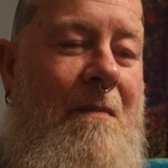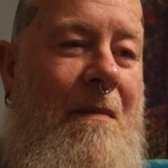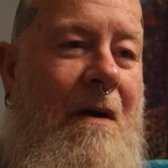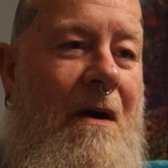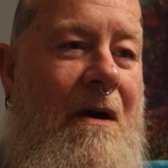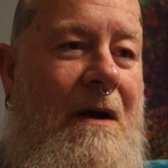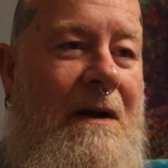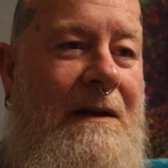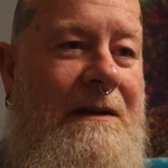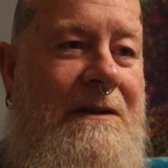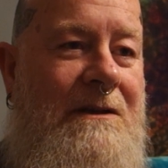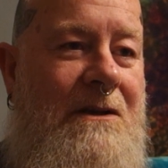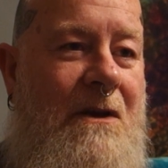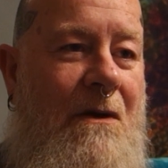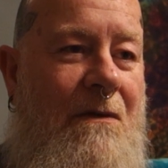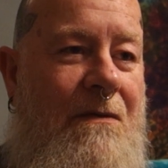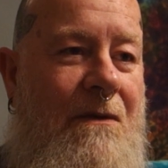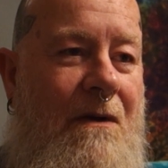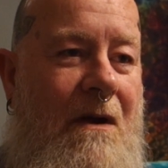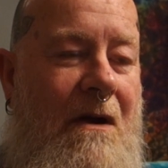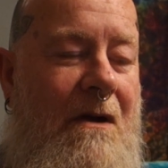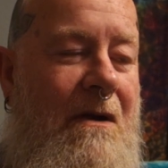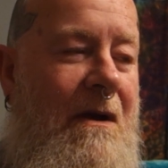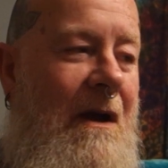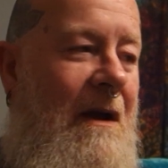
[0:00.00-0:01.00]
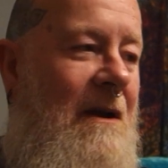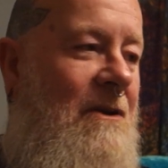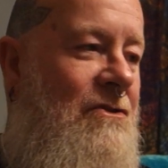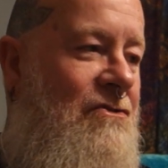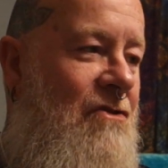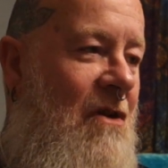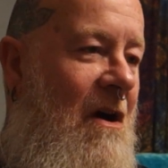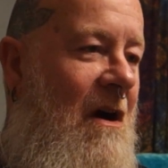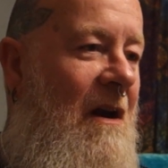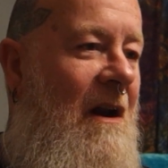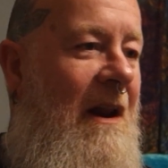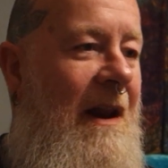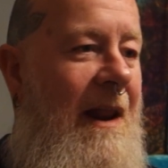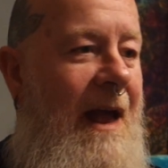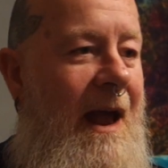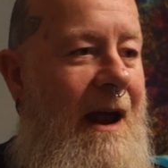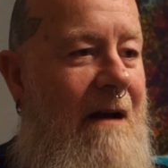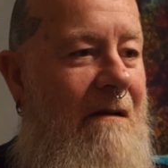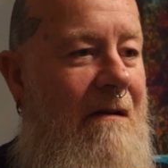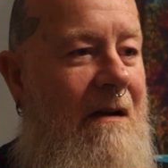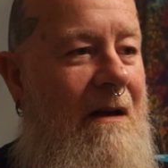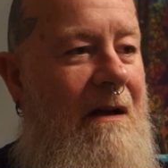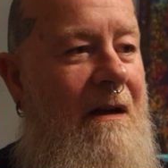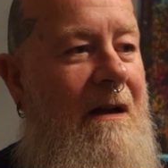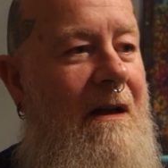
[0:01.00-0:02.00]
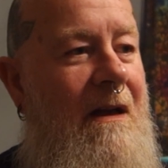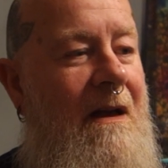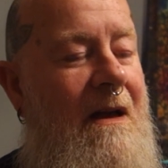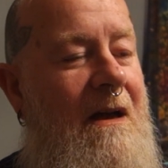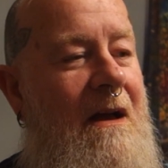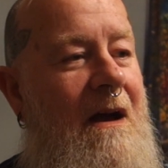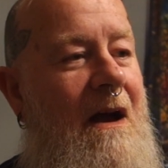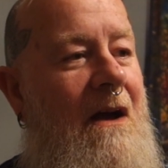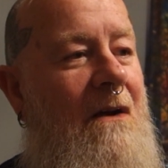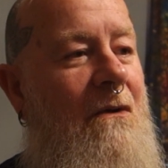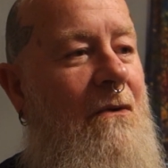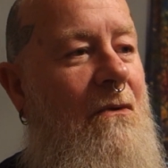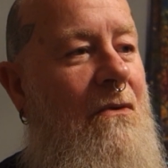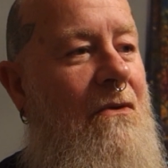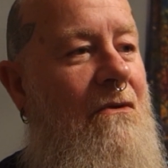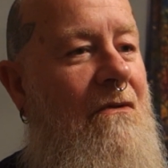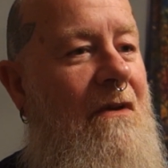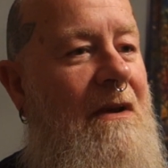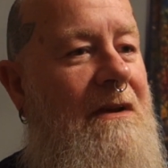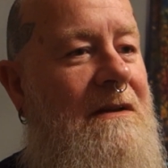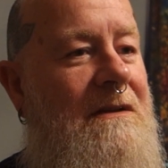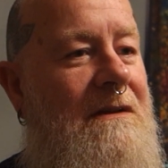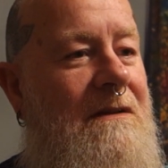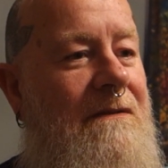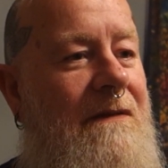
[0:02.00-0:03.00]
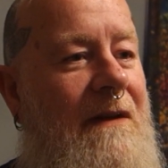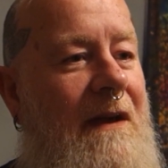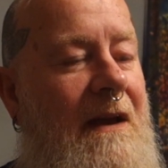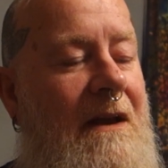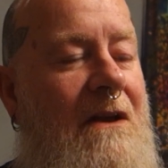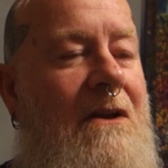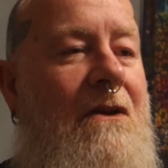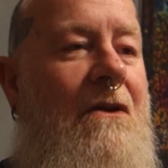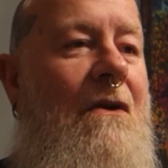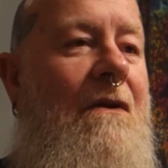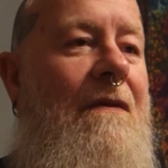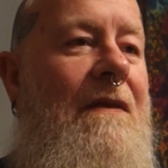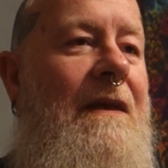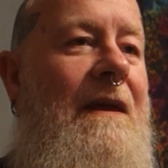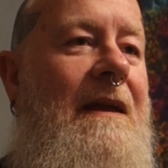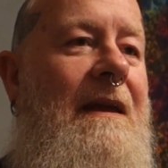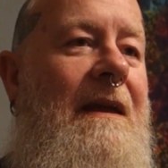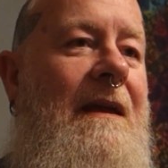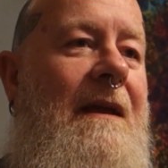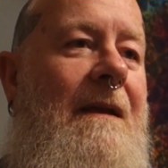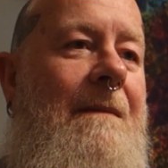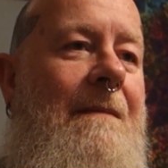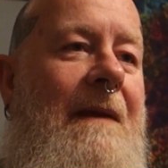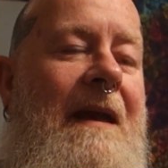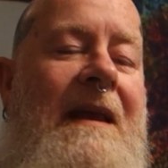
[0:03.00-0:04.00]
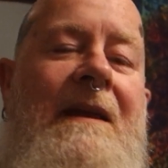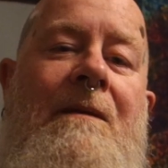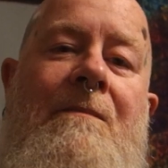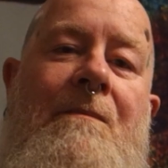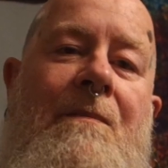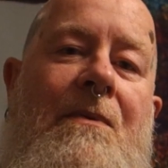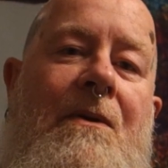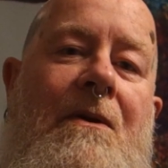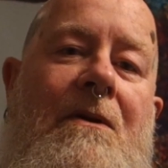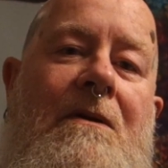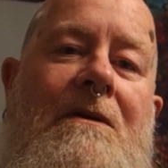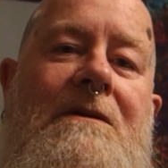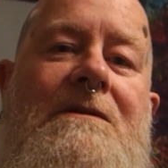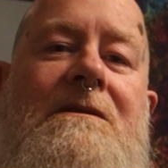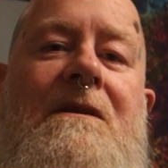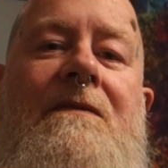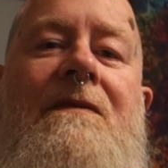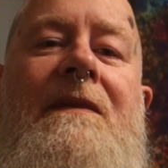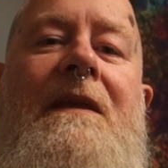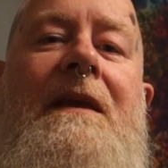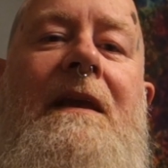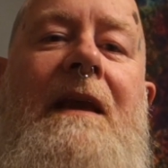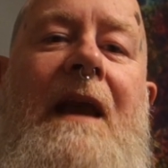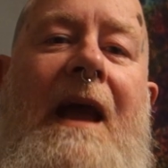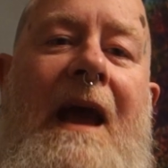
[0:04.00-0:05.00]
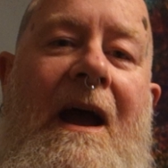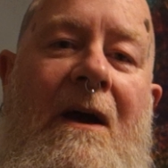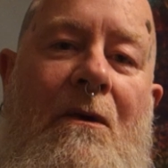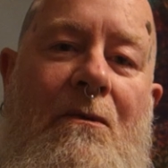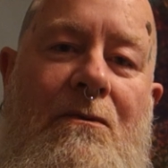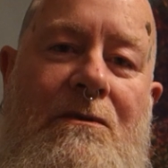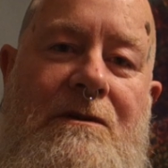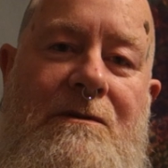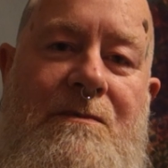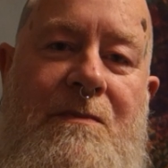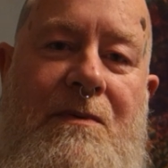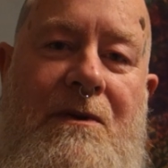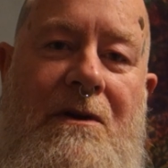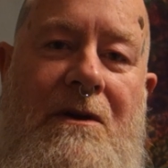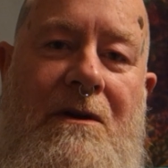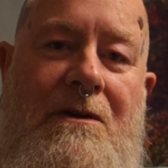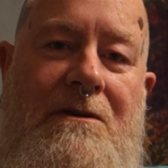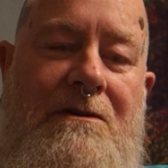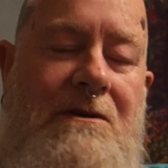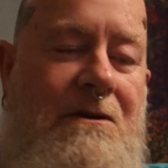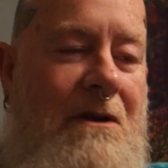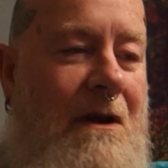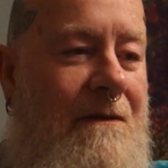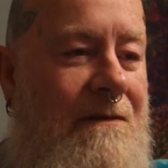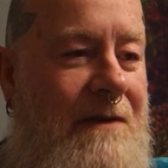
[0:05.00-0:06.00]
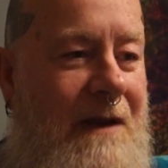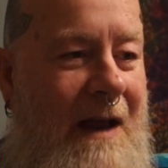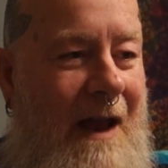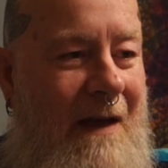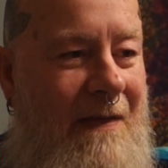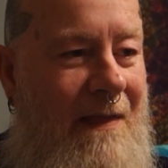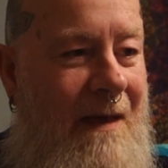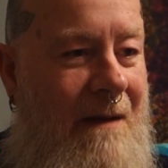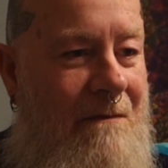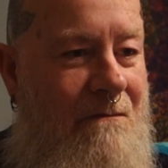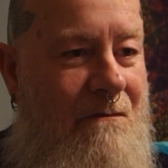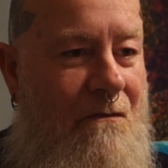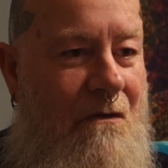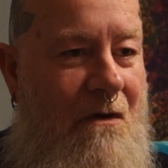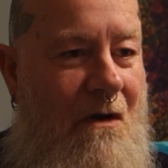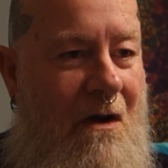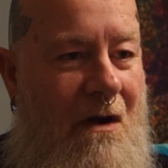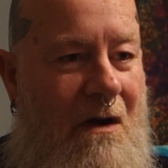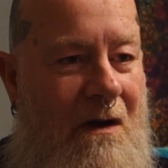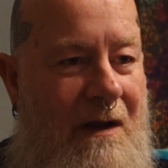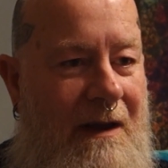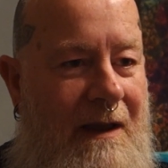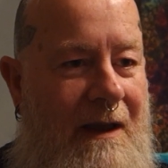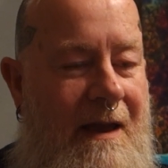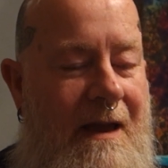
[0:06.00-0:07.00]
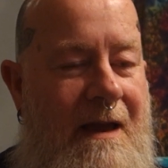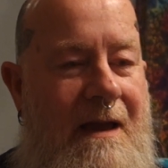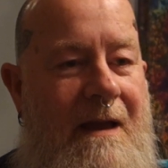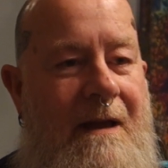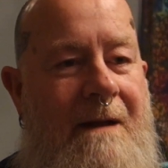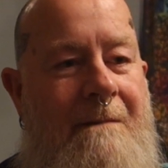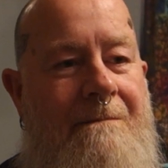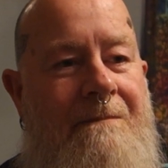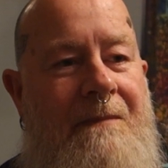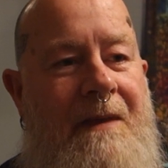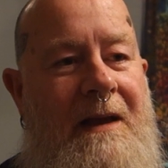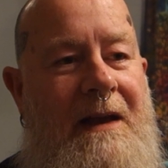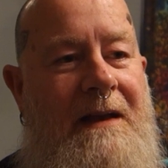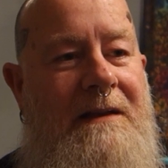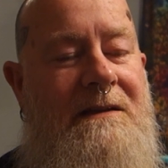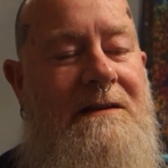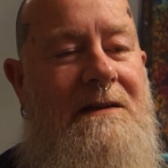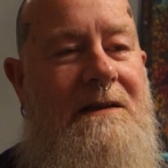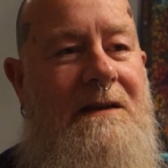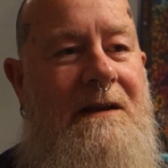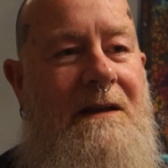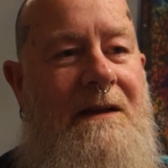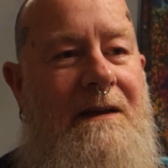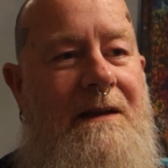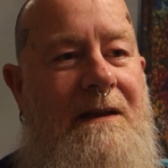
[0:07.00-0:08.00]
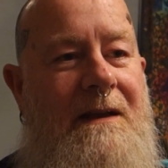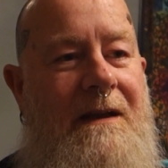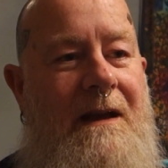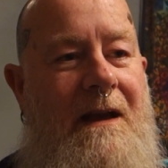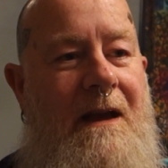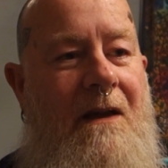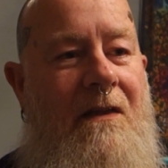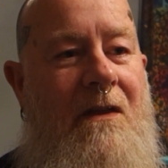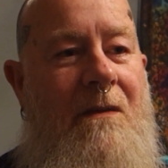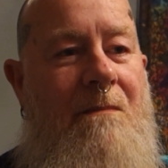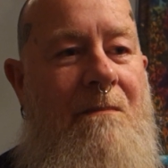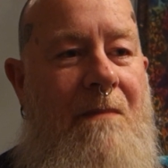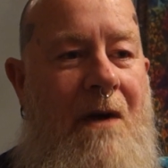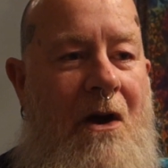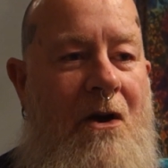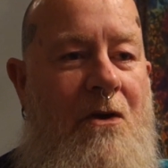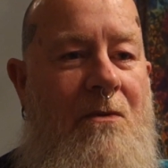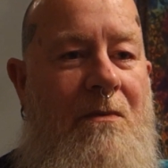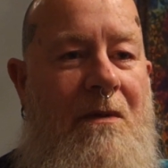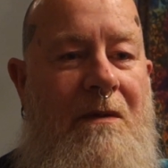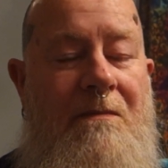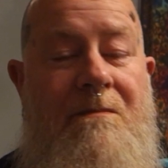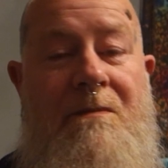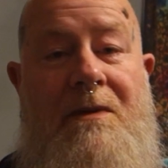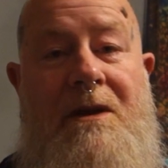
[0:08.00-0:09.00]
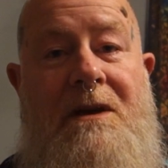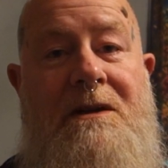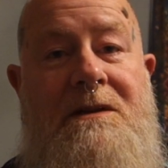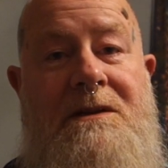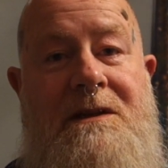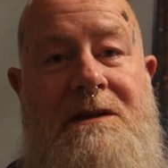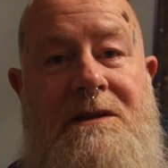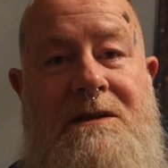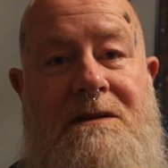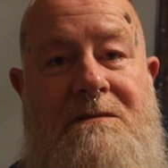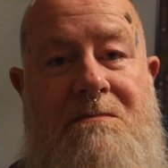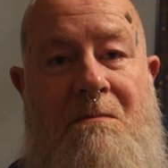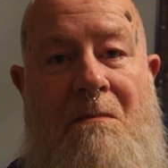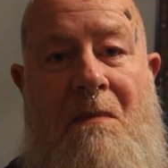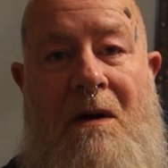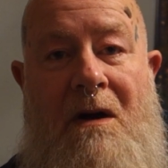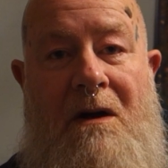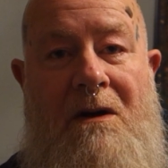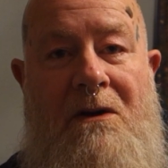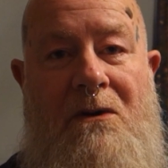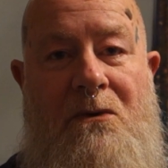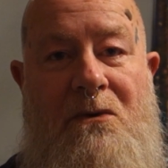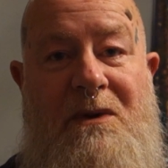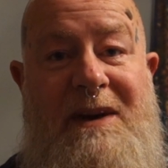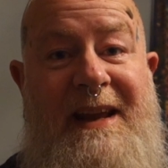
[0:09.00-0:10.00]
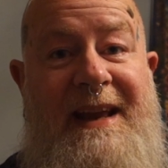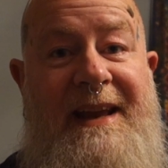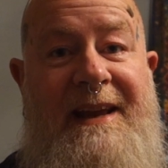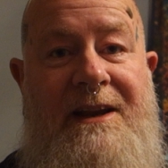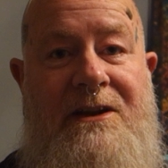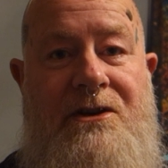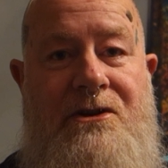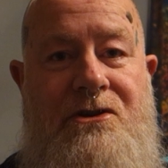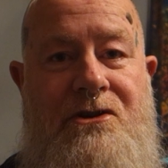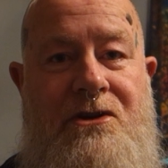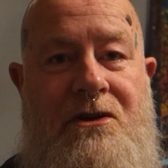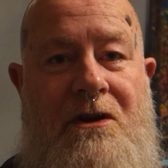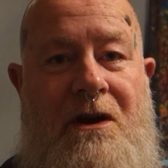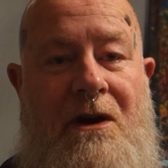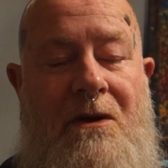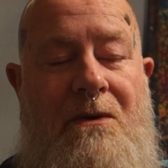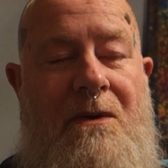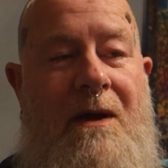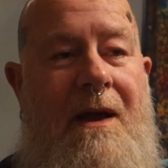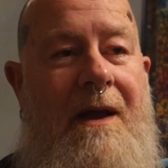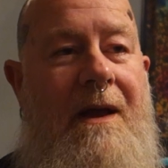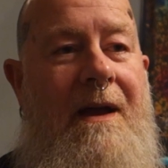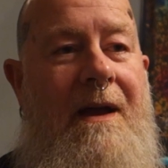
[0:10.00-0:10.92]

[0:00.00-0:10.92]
mind. So I thought, okay, trial and error and all the rest of it. And you've got the inputs and the outputs, and you have to get them right. It's at the moment, because it's mildish, you know,